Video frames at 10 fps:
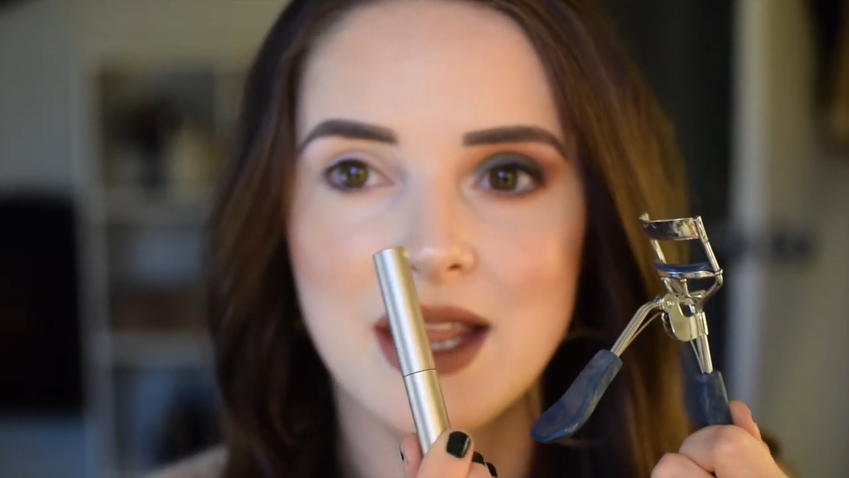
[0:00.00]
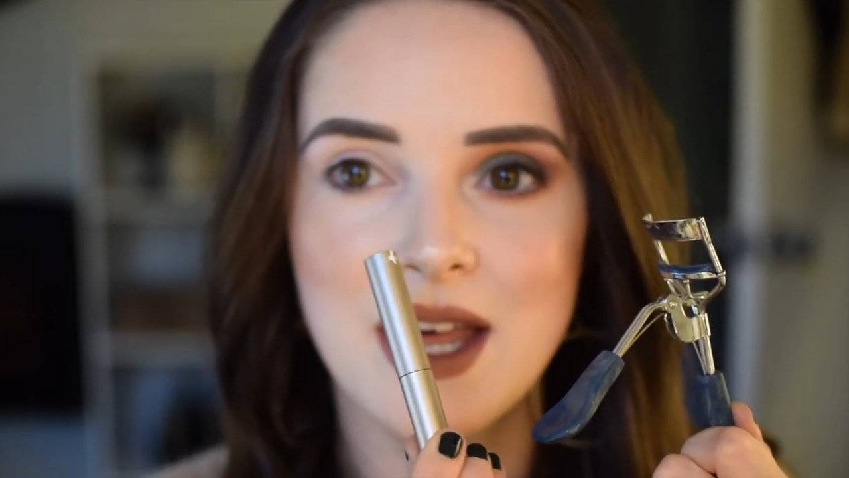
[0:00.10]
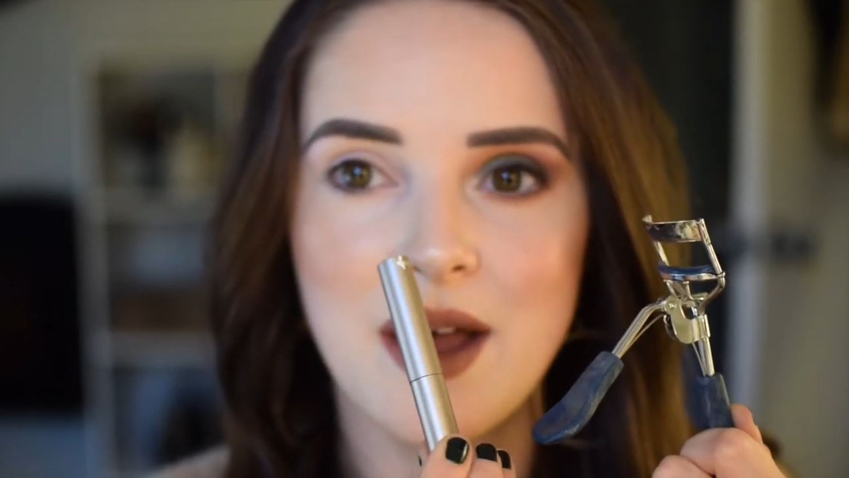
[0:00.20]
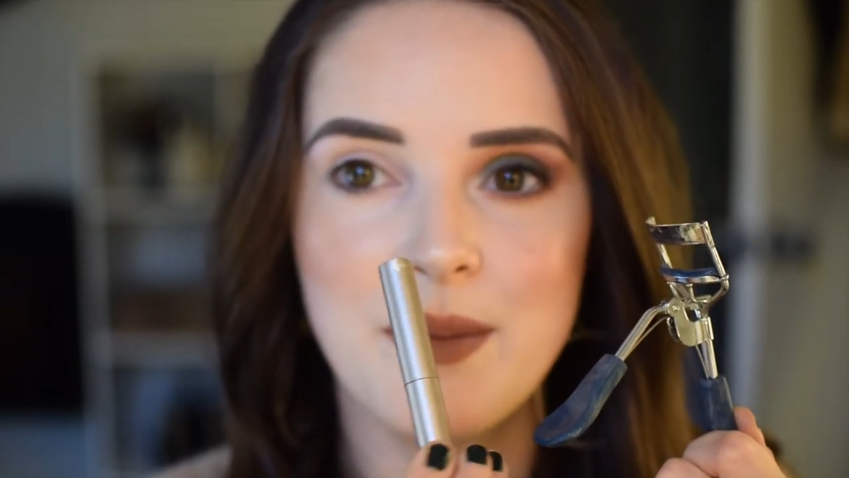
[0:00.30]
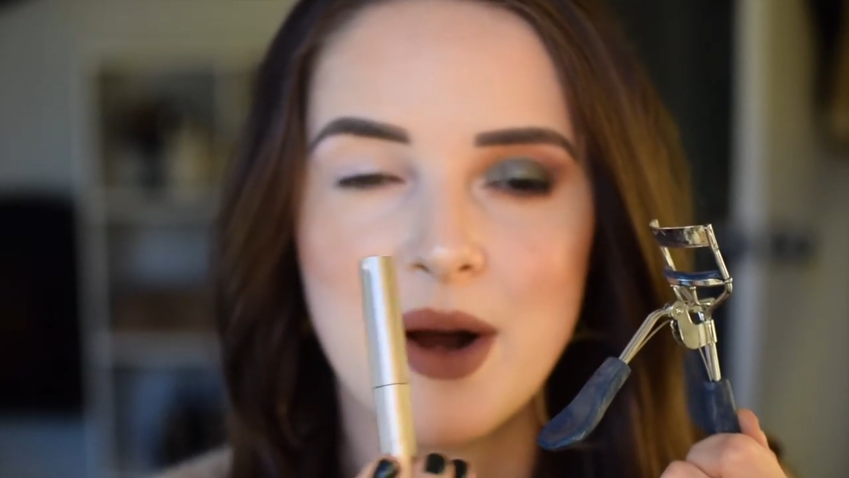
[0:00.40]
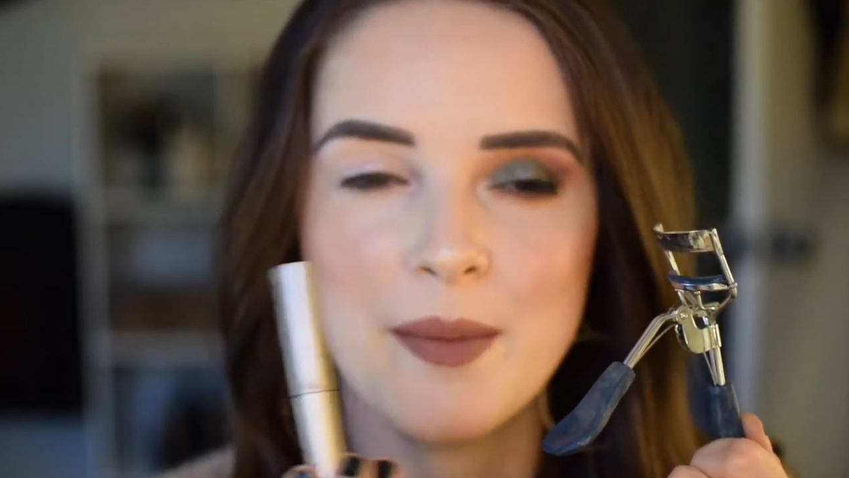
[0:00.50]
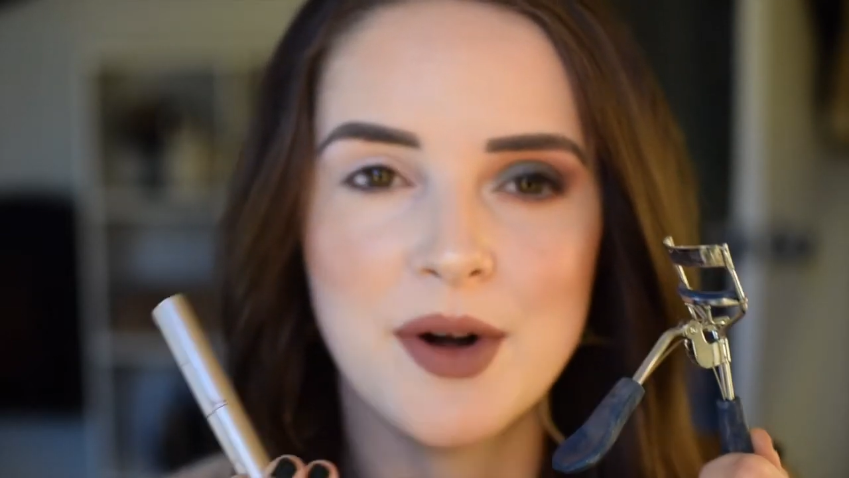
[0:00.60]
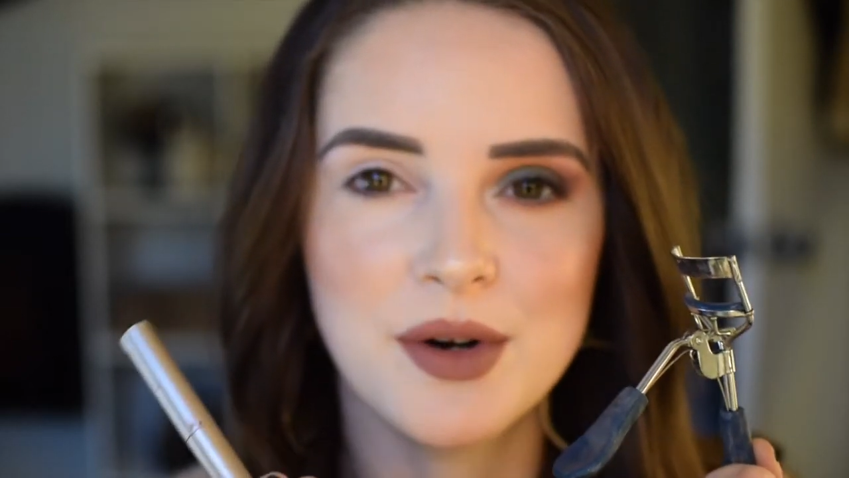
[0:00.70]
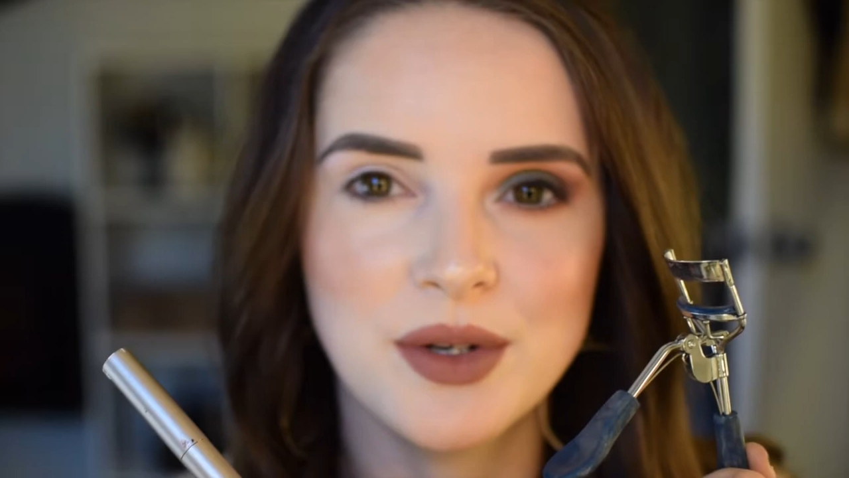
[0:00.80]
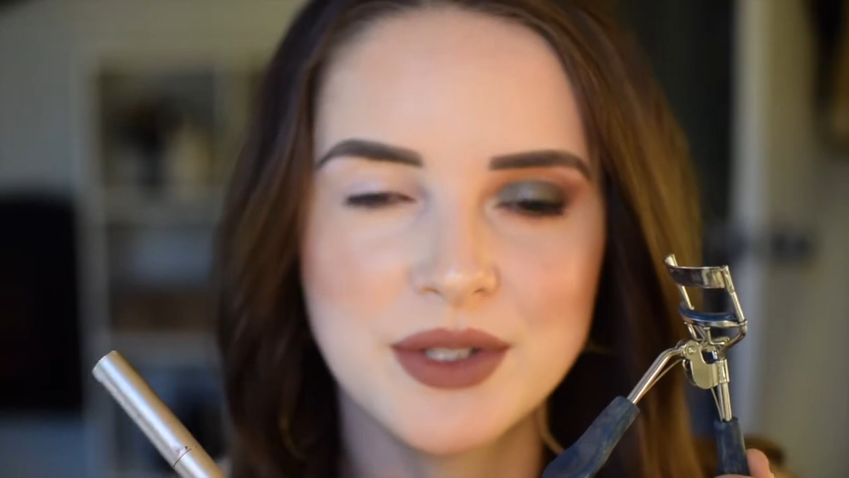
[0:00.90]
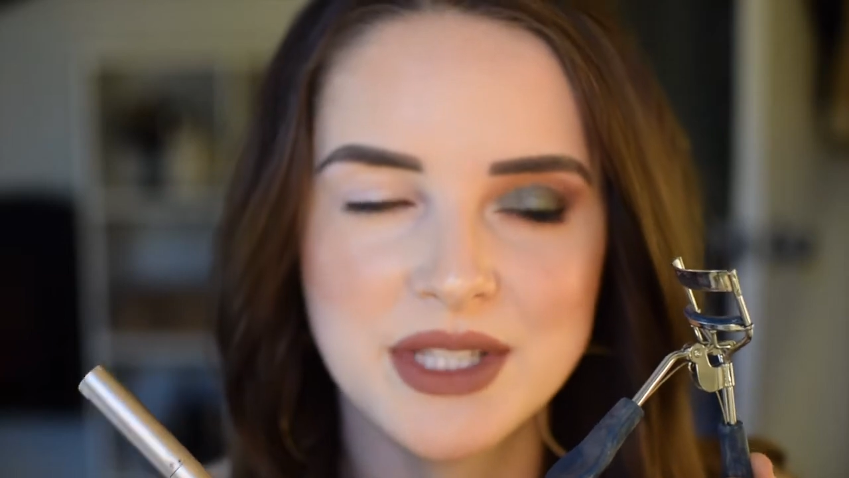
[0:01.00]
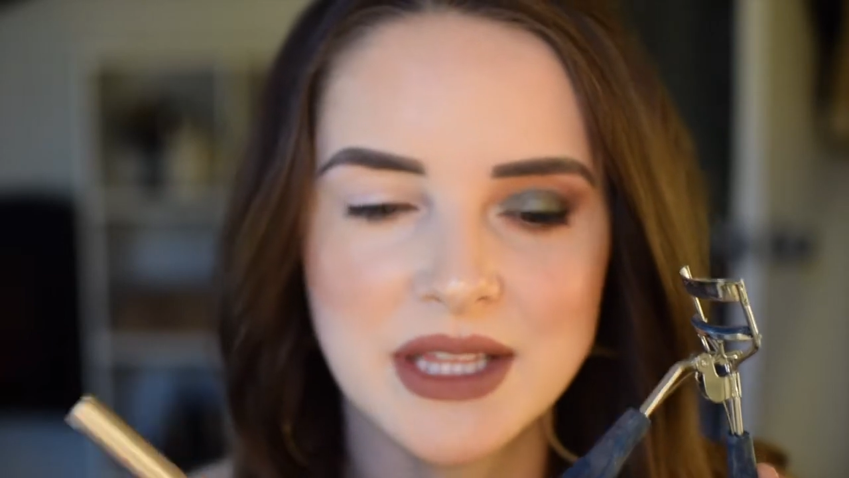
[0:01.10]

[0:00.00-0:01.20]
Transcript: the BareMinerals